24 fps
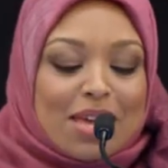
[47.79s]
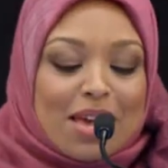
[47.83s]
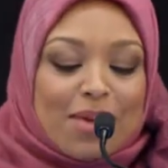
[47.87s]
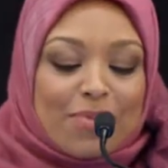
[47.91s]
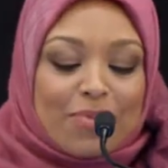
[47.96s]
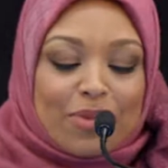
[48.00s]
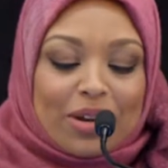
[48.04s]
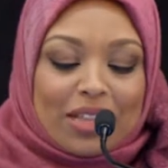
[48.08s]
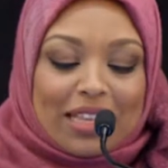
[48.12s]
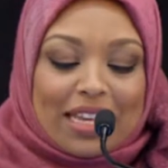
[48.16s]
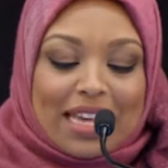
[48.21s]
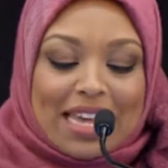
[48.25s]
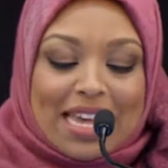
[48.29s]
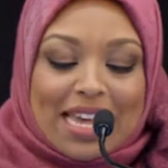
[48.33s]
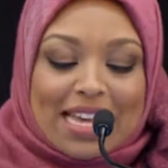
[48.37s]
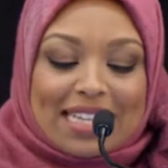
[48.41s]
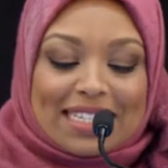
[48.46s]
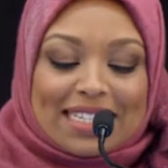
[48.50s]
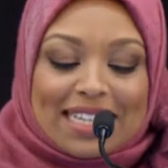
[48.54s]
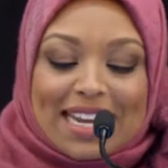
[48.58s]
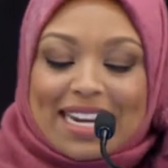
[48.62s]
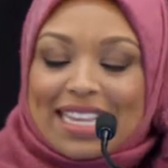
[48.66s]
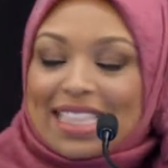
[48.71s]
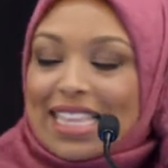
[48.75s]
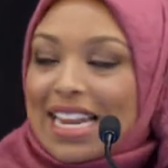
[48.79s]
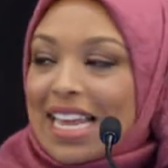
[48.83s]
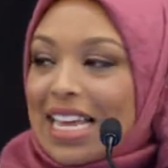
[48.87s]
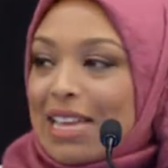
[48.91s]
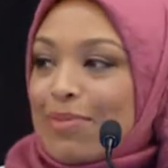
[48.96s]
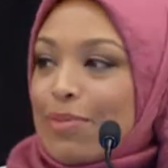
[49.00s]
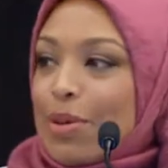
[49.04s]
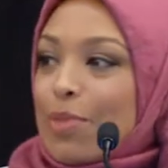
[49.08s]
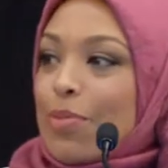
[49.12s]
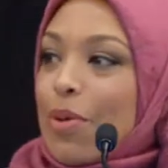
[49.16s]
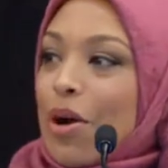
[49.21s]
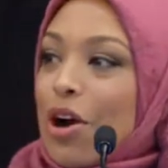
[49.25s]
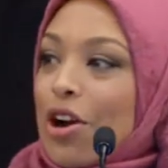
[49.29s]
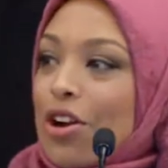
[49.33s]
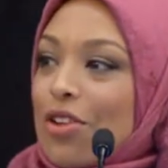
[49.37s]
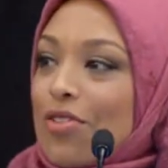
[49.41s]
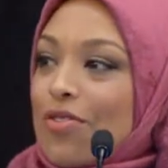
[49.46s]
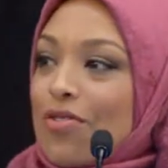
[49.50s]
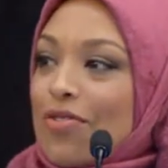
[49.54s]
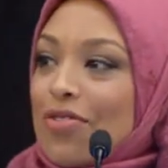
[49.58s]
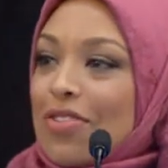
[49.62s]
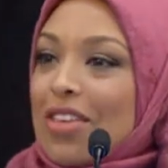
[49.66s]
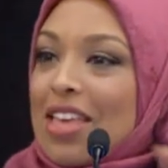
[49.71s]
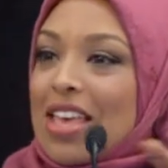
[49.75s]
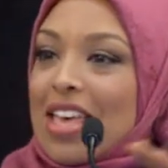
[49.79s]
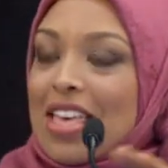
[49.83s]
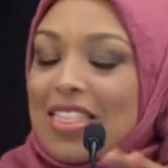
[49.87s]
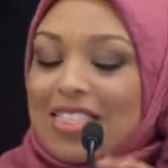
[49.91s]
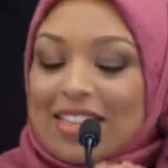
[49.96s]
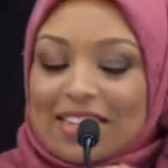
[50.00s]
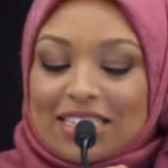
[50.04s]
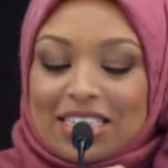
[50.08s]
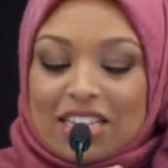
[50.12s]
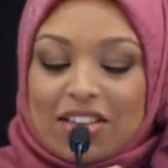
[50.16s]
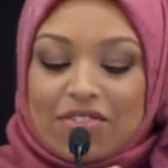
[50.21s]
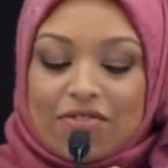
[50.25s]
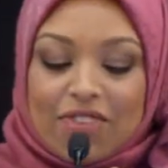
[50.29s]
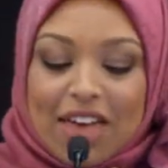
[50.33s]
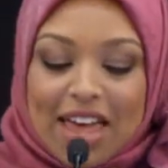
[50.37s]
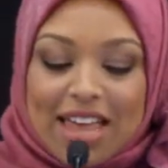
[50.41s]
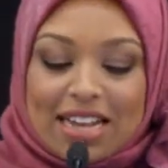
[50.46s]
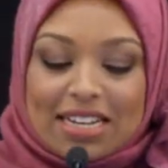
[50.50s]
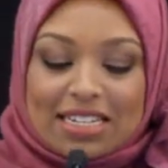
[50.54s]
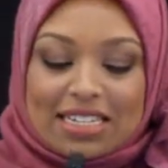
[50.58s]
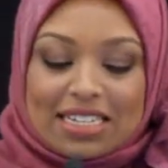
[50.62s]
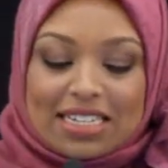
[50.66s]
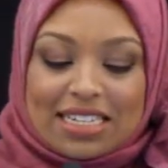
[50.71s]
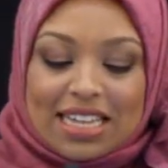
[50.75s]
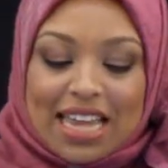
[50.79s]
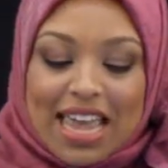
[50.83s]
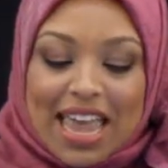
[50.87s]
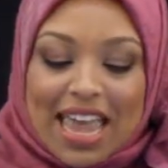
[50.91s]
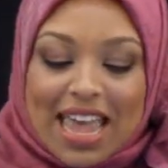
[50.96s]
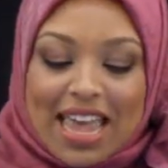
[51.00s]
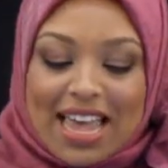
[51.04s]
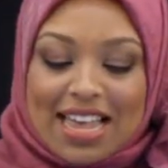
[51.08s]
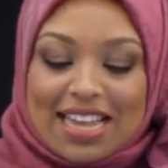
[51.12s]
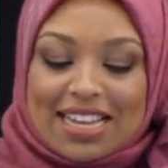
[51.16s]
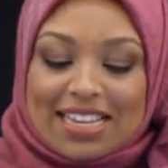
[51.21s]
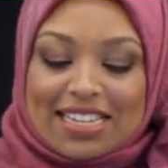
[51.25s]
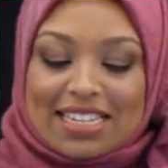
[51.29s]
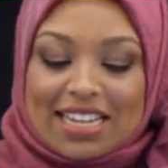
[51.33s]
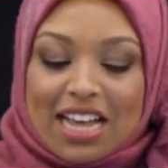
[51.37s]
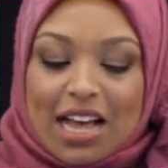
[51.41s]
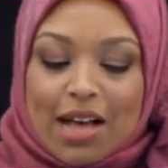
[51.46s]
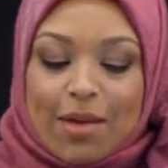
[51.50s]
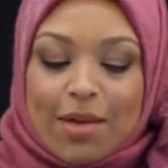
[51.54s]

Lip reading: I'm really excited that I could be part of this event, and